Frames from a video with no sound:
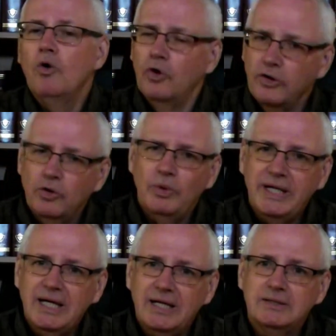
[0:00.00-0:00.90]
or on the
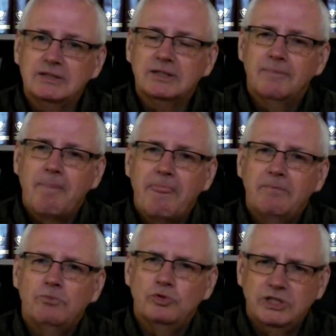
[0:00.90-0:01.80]
weekends.
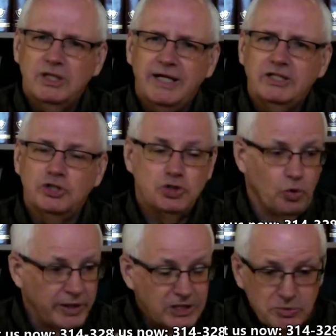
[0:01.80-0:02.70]
Would you like to
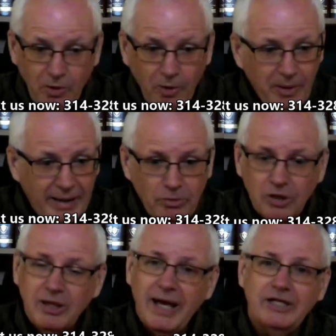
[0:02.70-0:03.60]
join a small Bible
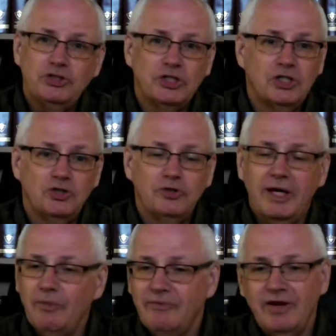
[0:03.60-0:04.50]
class? You can do
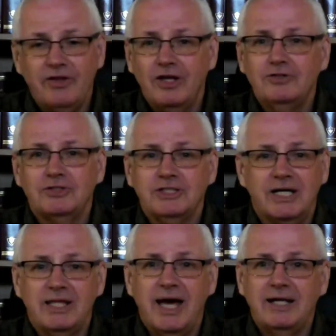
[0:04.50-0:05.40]
that. We've had others
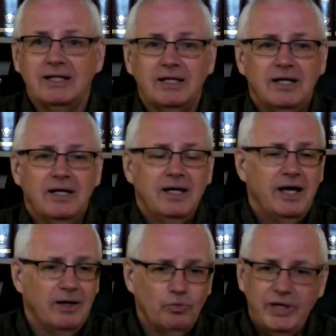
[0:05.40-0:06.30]
say that, and,
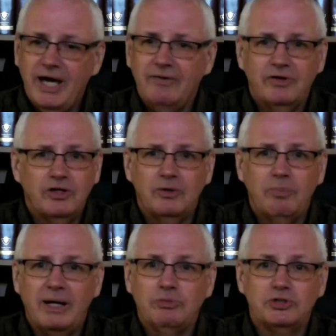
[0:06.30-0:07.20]
and we have other
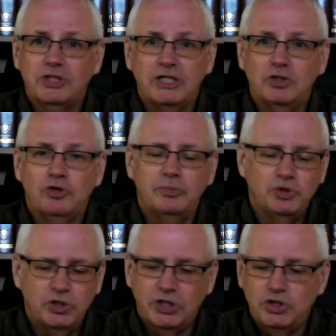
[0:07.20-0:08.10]
Bible study
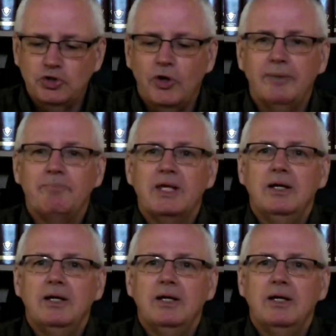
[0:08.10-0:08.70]
groups you can join.